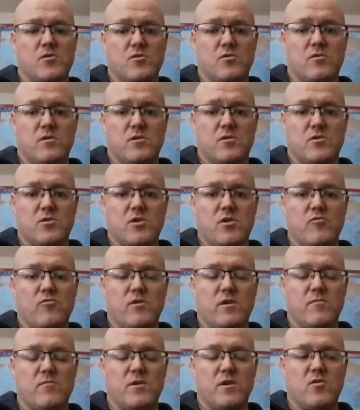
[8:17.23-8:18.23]
Like shouting
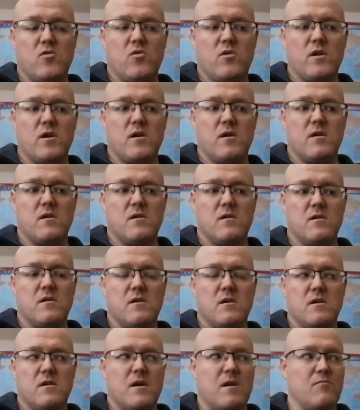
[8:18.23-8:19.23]
at me and all that.
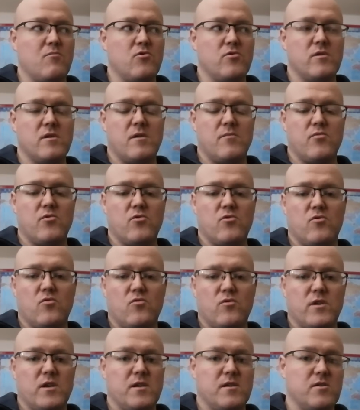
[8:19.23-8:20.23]
And I'm looking about
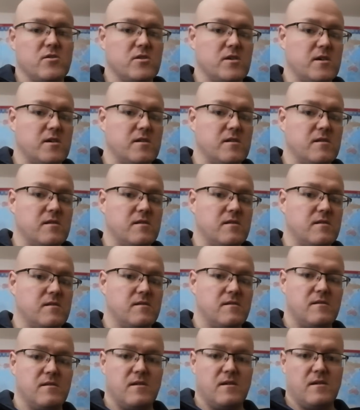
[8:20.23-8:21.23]
on either side
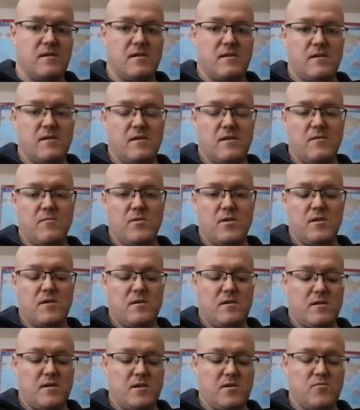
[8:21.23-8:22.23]
of me
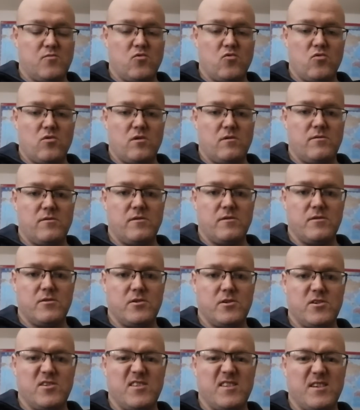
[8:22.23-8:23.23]
in this motor, and there's
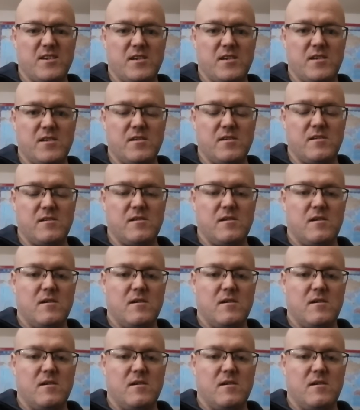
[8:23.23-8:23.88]
just trees,